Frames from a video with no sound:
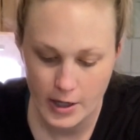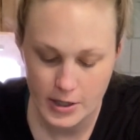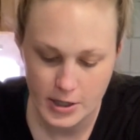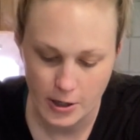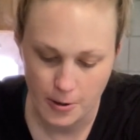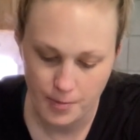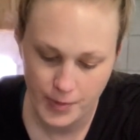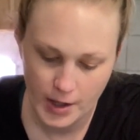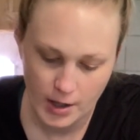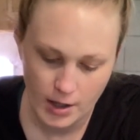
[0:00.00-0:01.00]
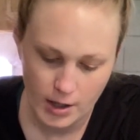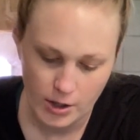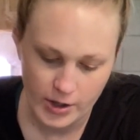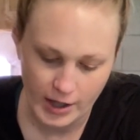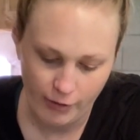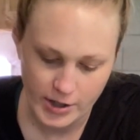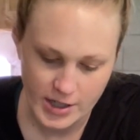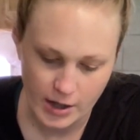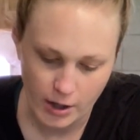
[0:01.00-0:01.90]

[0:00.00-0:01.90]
So you can definitely see the